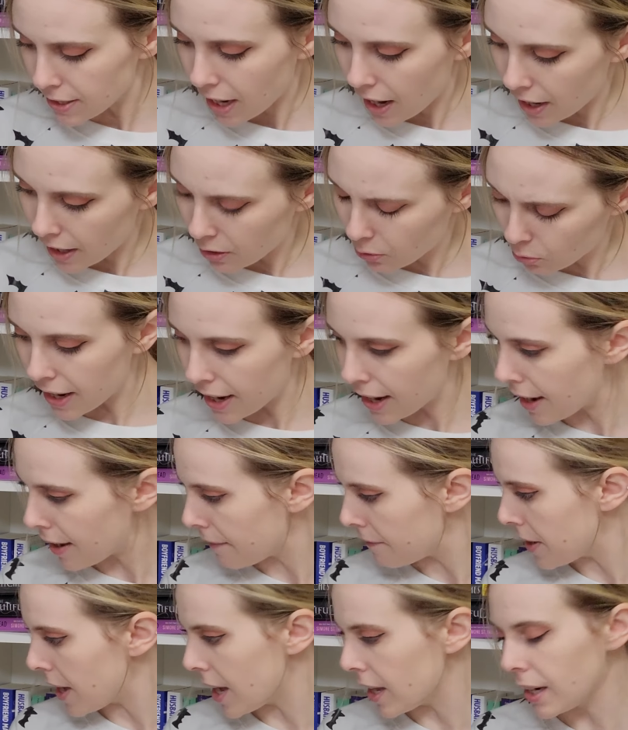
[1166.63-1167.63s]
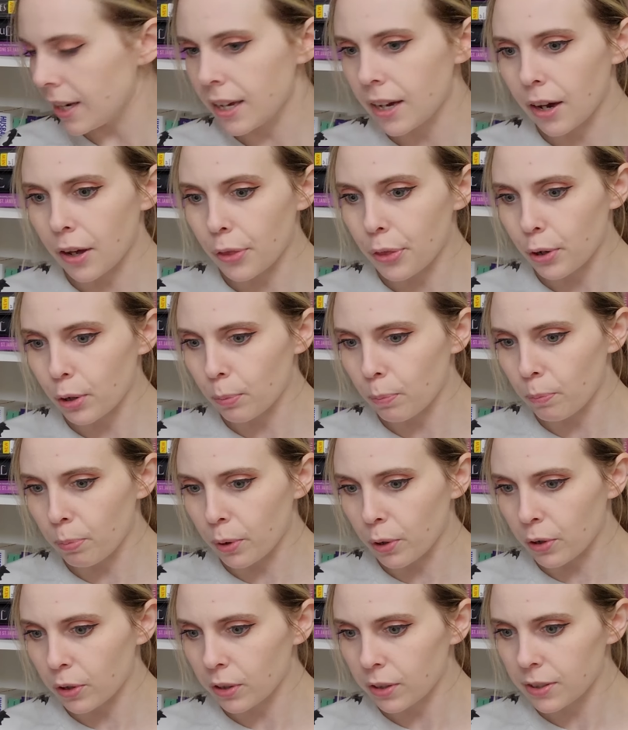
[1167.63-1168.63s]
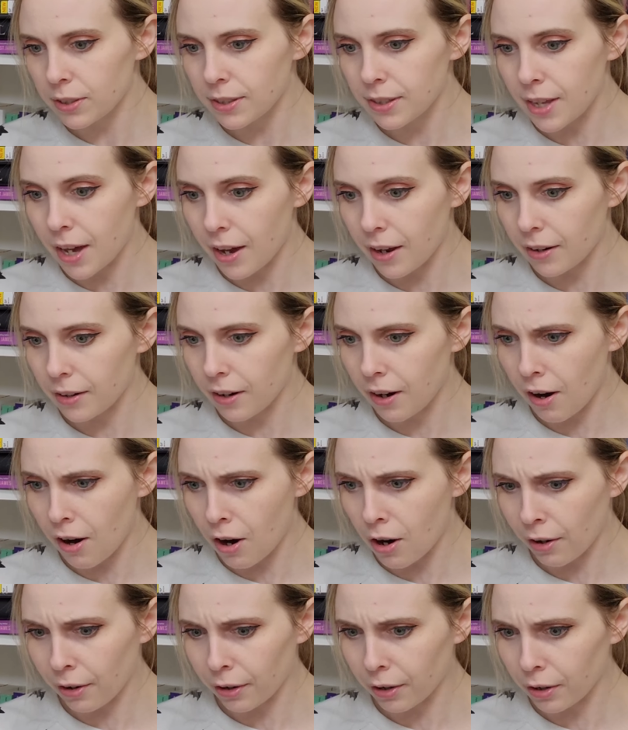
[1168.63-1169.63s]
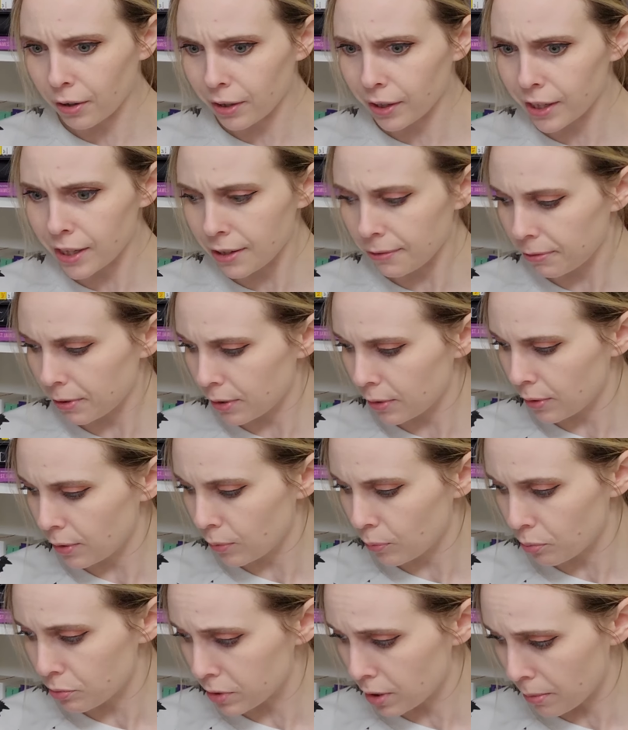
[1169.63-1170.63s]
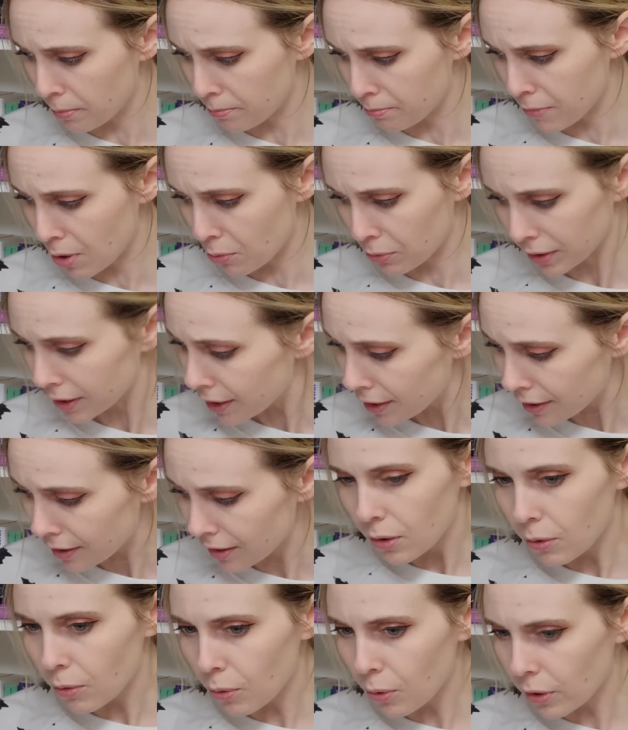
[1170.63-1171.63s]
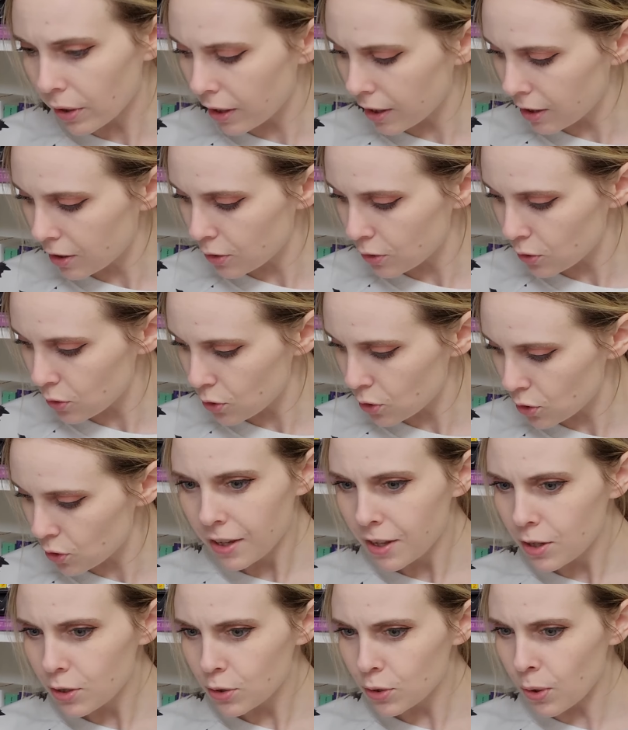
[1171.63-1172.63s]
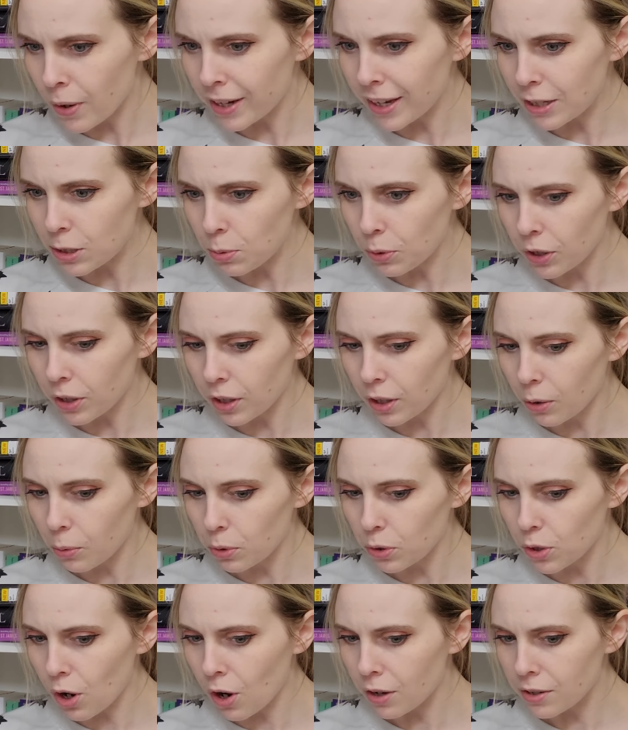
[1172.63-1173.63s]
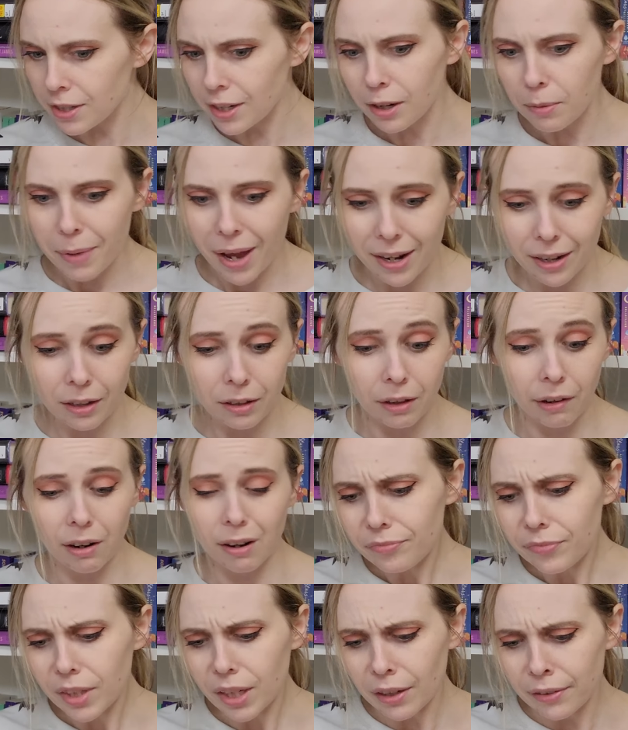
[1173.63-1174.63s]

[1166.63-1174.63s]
I don't have any other books that are even remotely orange. So I guess we're gonna go with The Haunting of Maddie Clare.